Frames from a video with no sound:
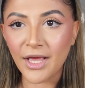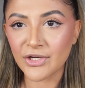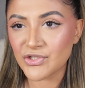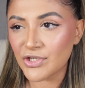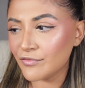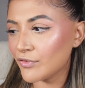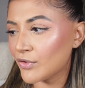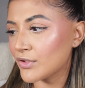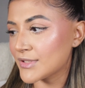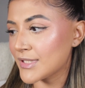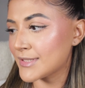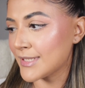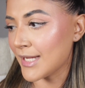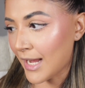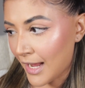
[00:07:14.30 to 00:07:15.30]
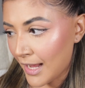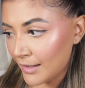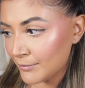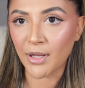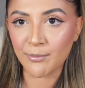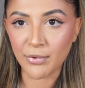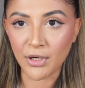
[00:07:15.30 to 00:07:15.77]
I actually forgot to tap
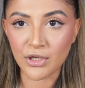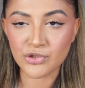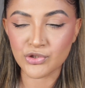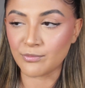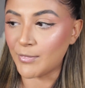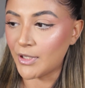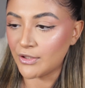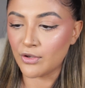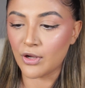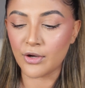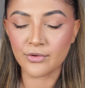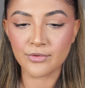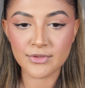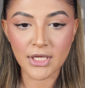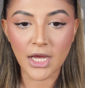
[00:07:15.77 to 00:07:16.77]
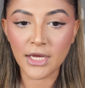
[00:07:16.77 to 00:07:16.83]
my blush on my nose.